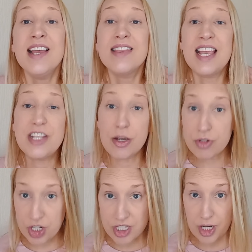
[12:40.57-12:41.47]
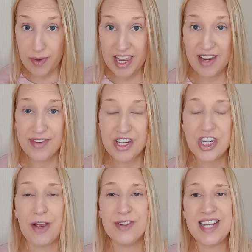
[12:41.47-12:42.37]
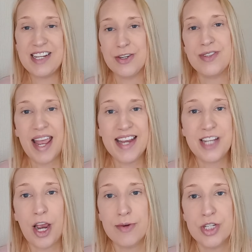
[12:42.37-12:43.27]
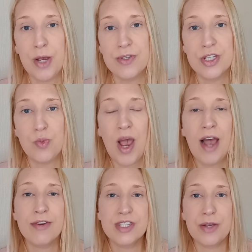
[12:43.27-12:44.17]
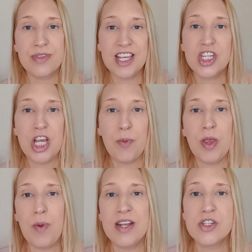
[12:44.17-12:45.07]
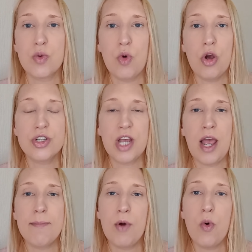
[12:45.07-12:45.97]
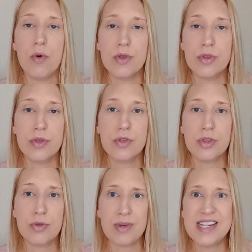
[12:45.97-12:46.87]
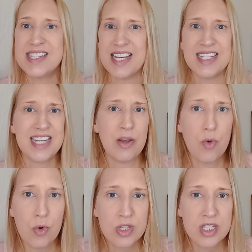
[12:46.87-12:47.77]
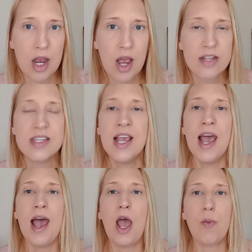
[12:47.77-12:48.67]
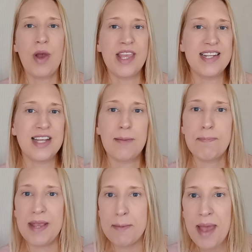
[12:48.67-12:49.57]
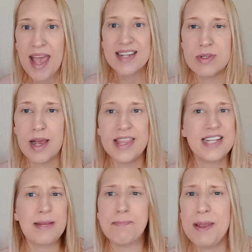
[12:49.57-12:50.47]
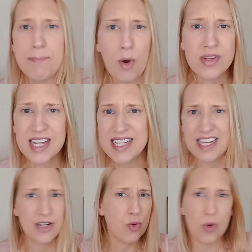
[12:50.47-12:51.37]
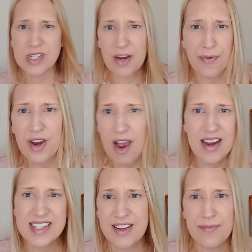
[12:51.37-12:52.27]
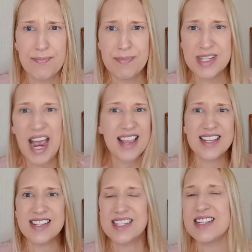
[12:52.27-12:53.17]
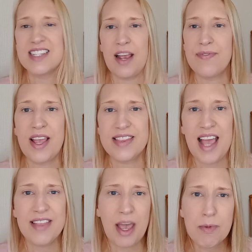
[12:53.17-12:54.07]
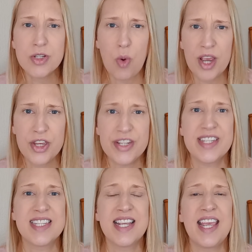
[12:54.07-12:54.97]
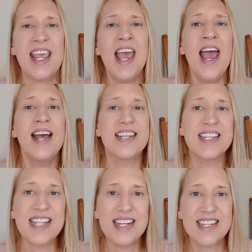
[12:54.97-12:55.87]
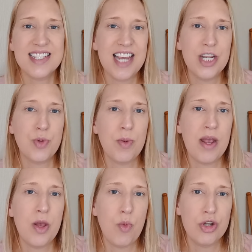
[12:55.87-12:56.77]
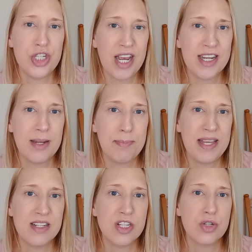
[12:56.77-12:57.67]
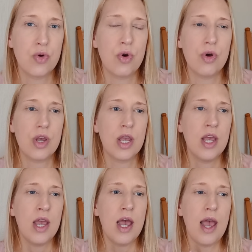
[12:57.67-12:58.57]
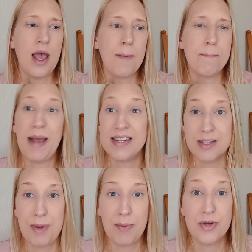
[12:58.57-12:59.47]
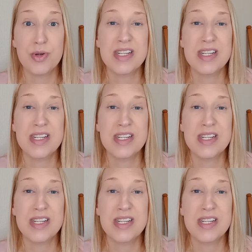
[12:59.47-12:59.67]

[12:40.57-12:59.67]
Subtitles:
They don't just do evening shows, they do daytime shows as well. So this year we went to watch 360 All Stars, where they did BMX and they did beatboxing. They did all different kinds of talents and stuff like that. That was quite good to see. And in the Centre Stage we went and watched Jack and the Beanstalk pantomime, which was